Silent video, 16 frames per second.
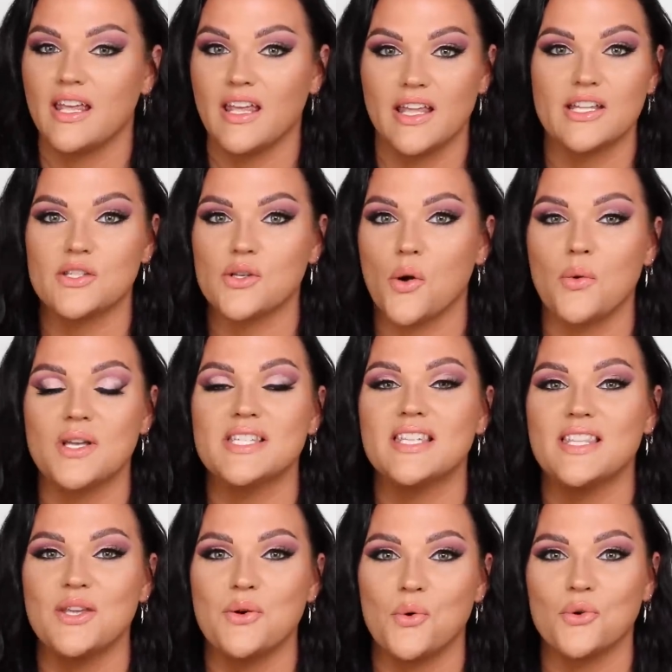It's always
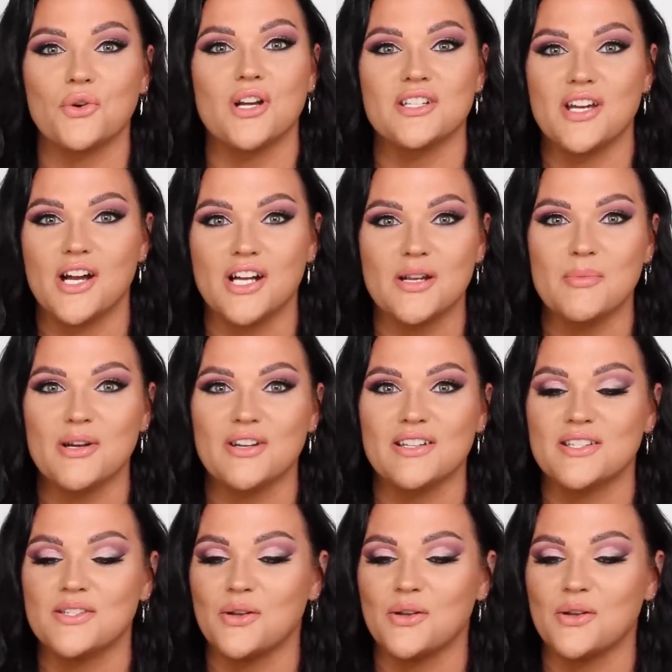in the order I talk about it.